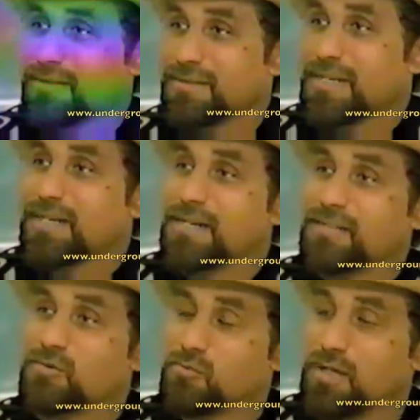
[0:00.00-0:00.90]
thinking
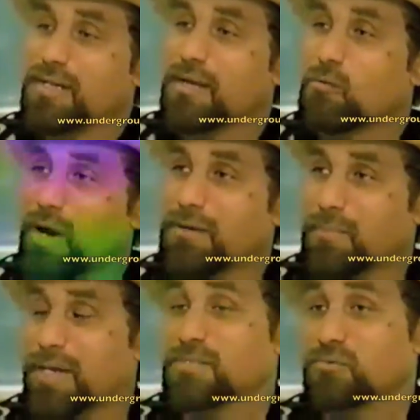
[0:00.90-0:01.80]
that to run that white
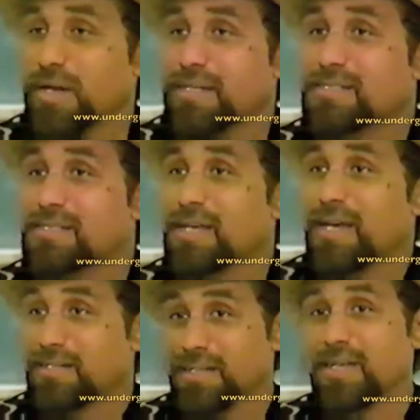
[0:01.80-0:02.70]
man's race
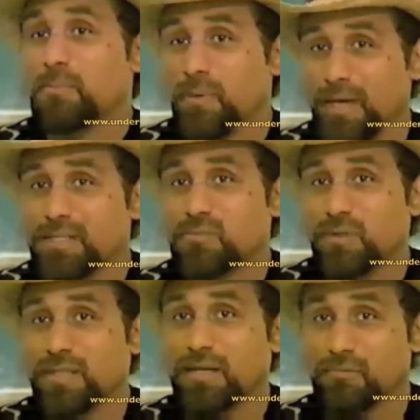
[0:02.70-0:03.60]
and to keep pace
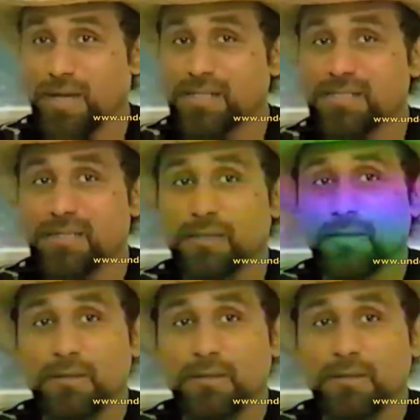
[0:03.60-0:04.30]
with that race